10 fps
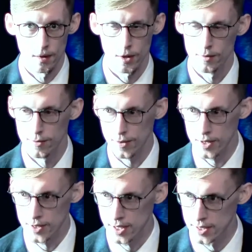
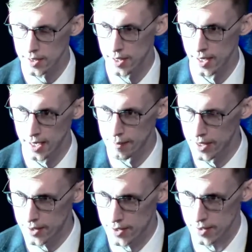confronted the
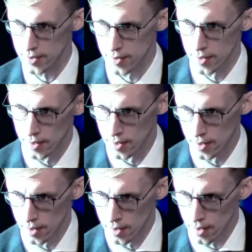limits
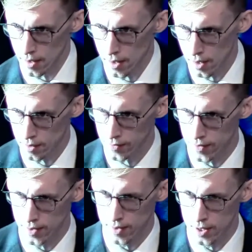
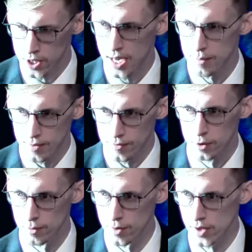of the shape and
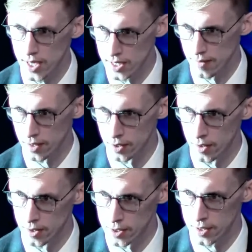form of scientific
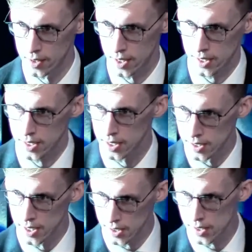knowledge as it
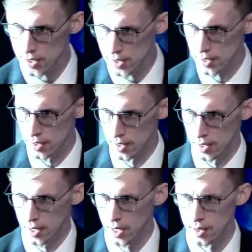exists
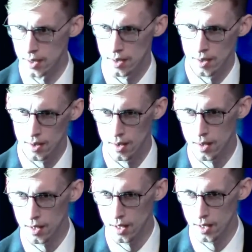in
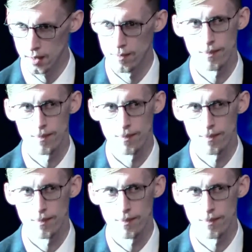the